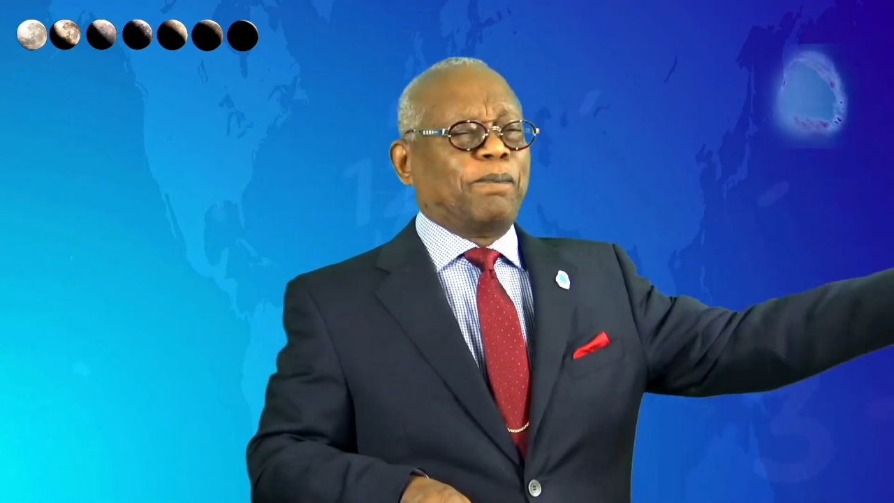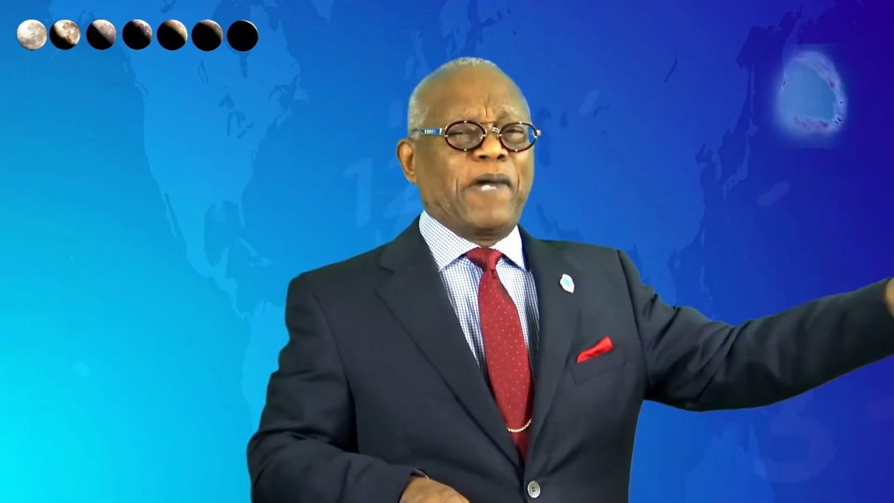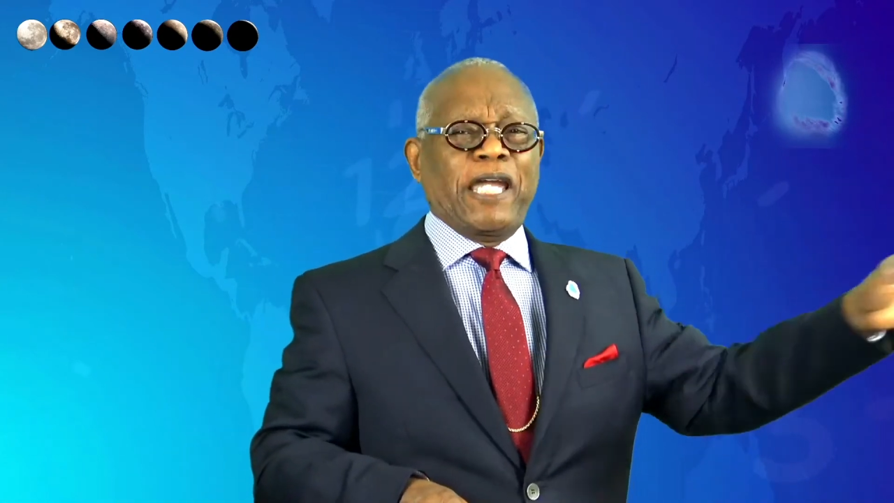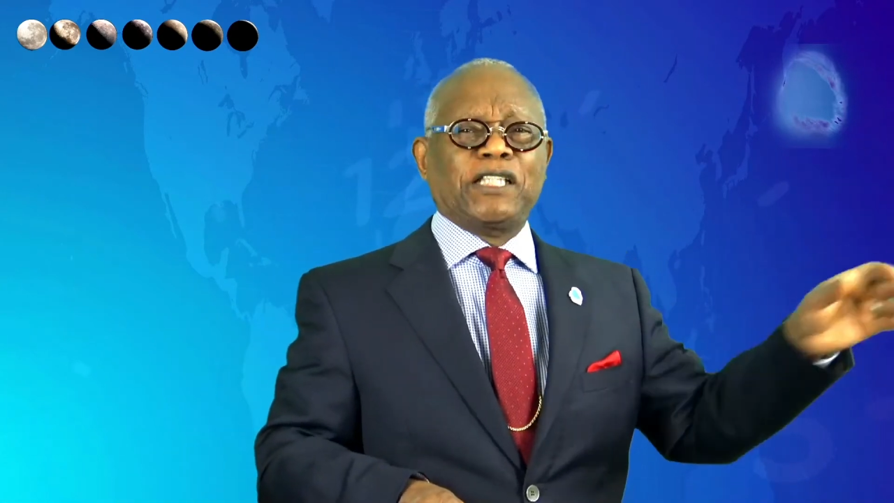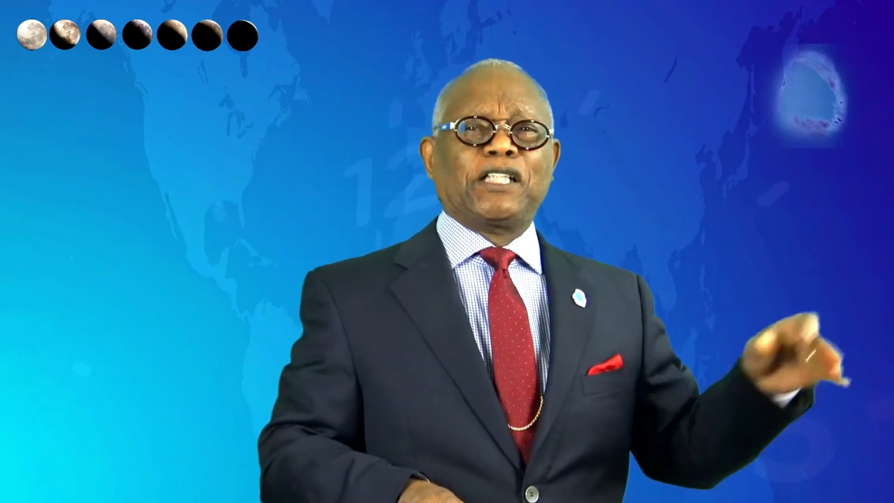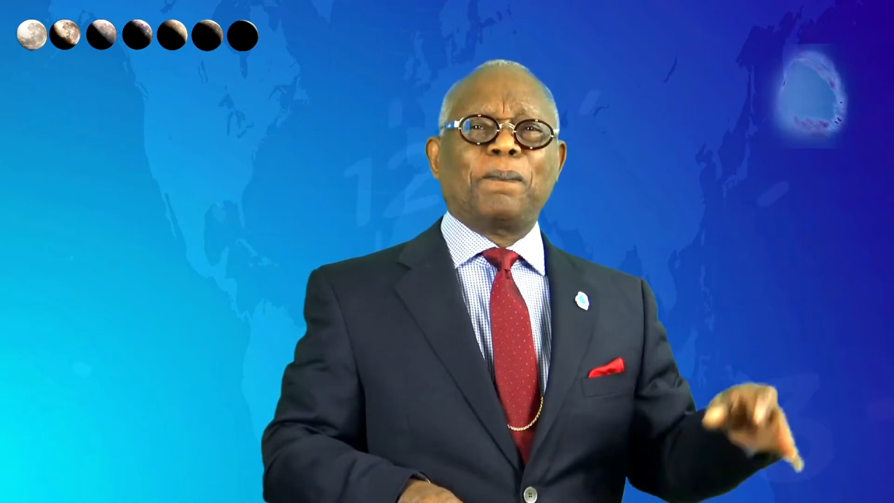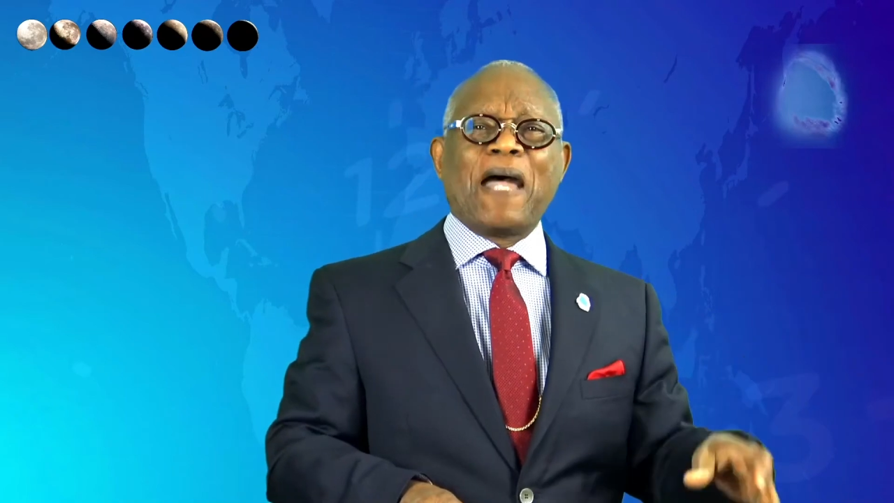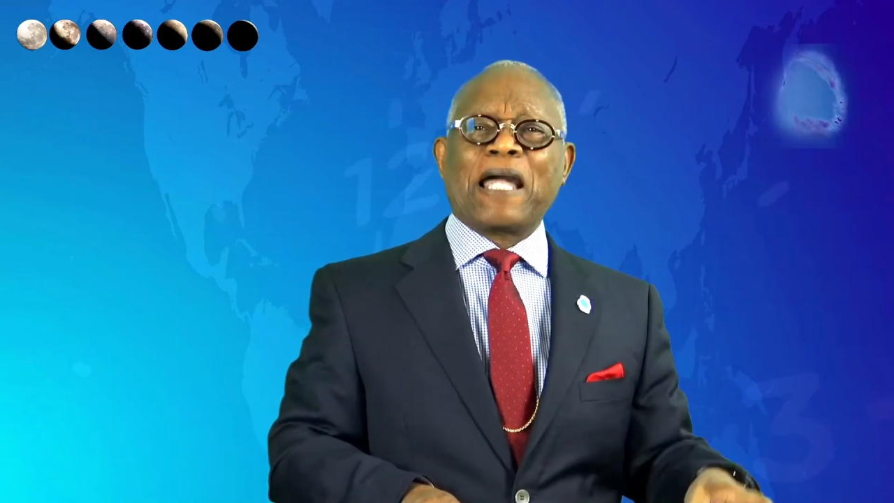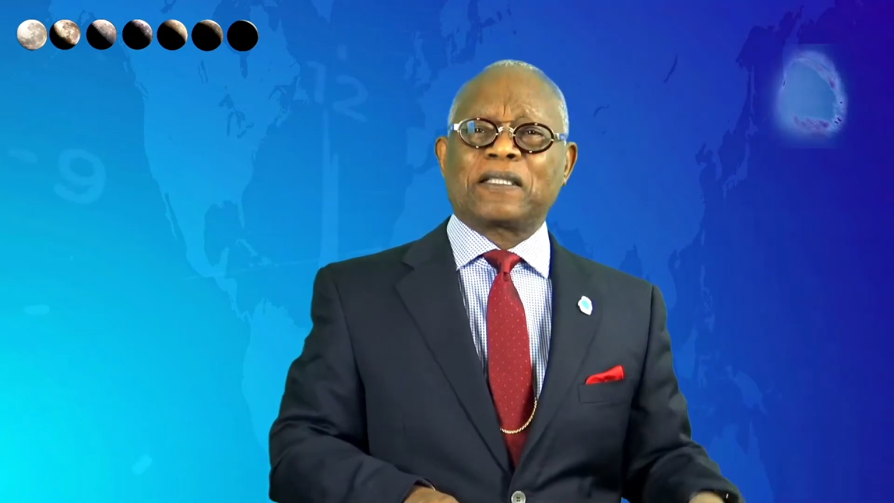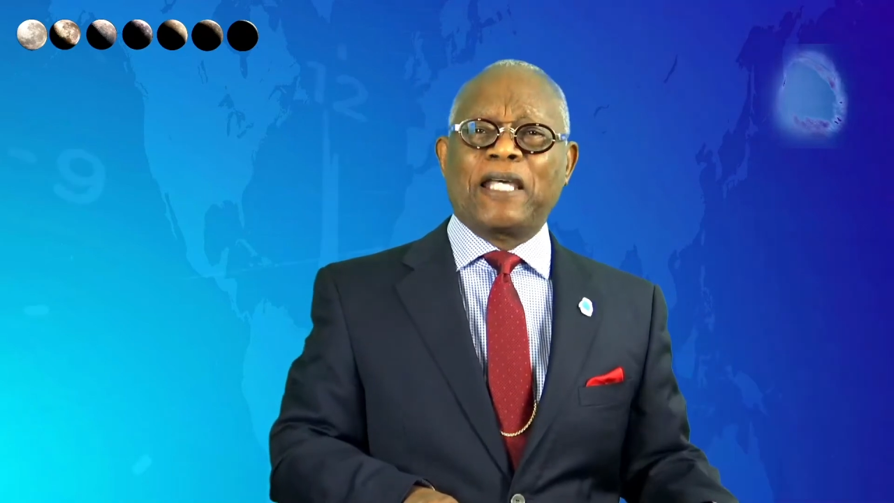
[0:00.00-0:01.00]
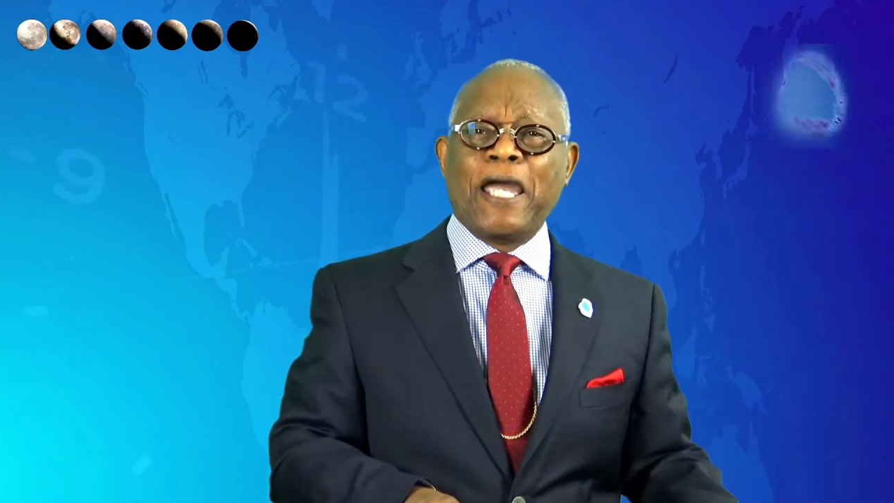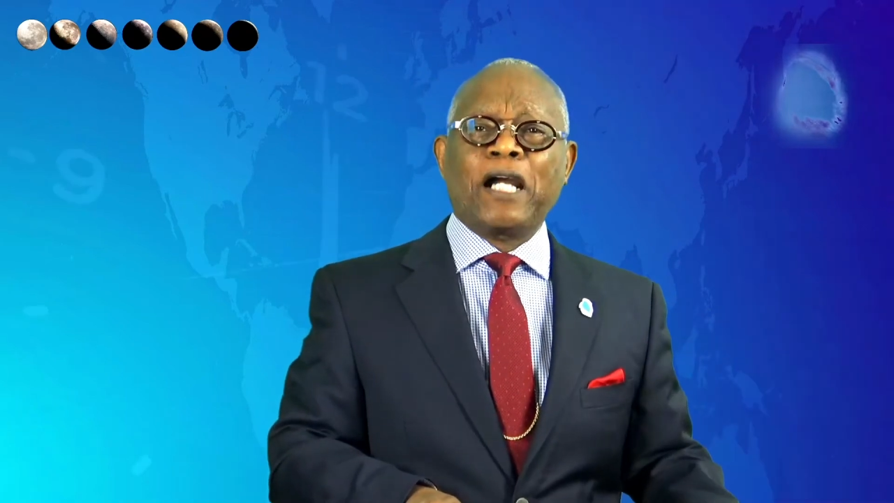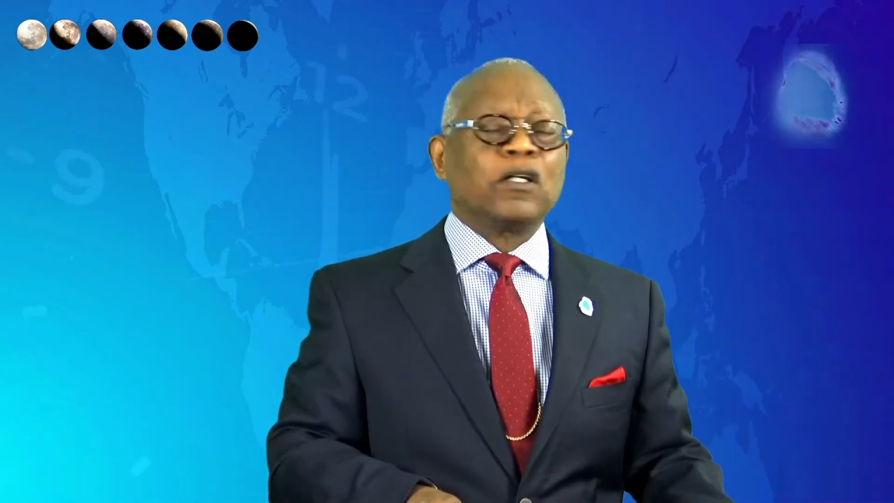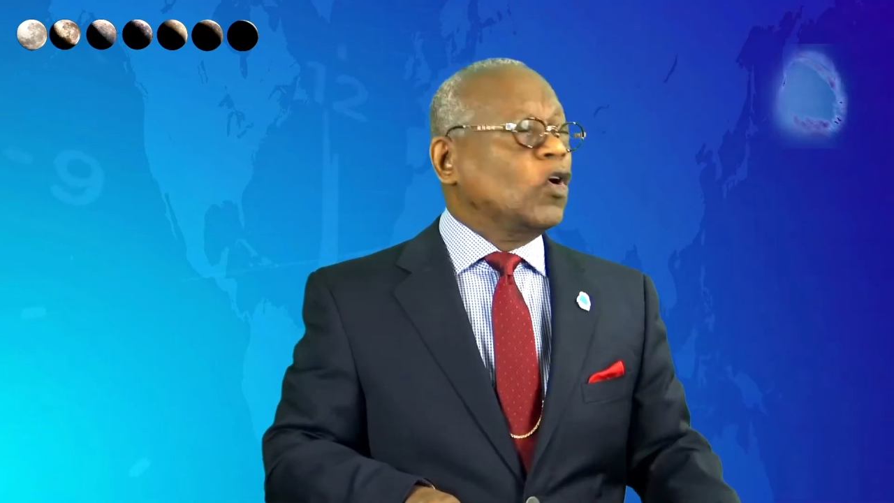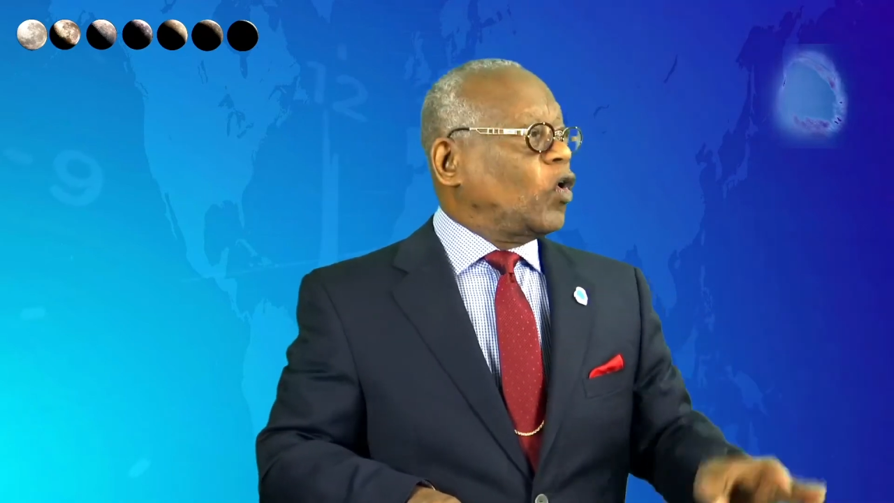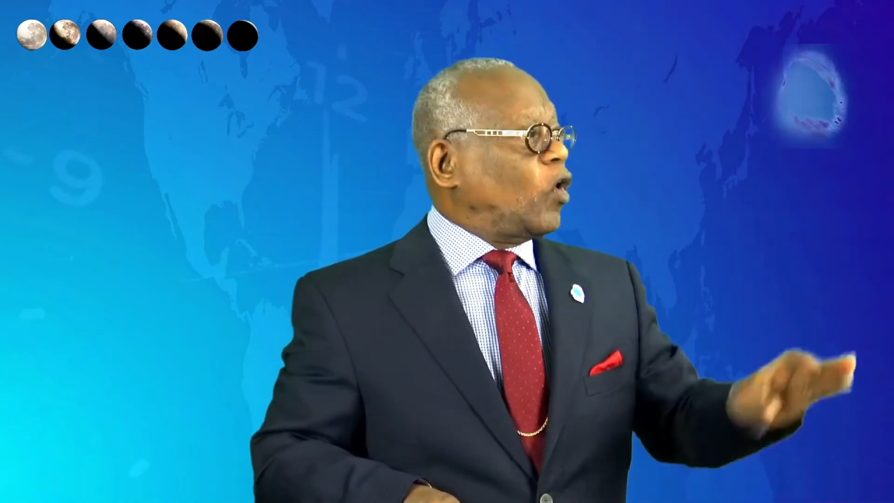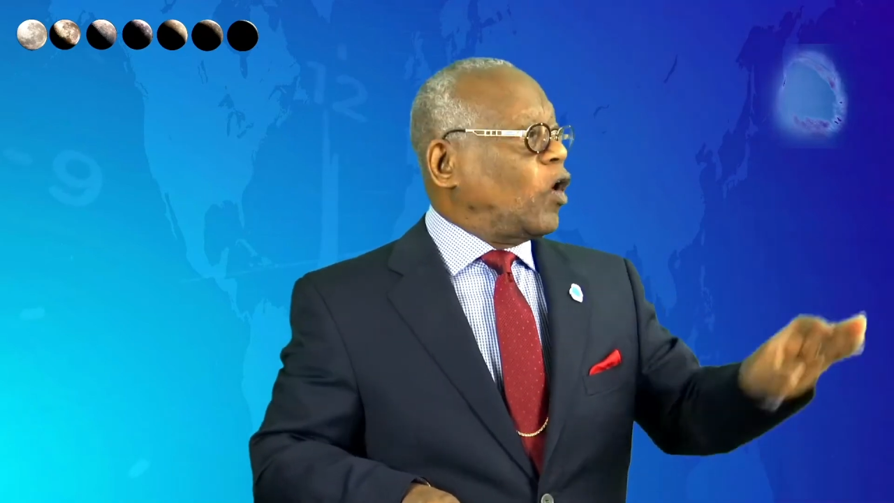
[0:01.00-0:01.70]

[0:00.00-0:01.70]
a manger back there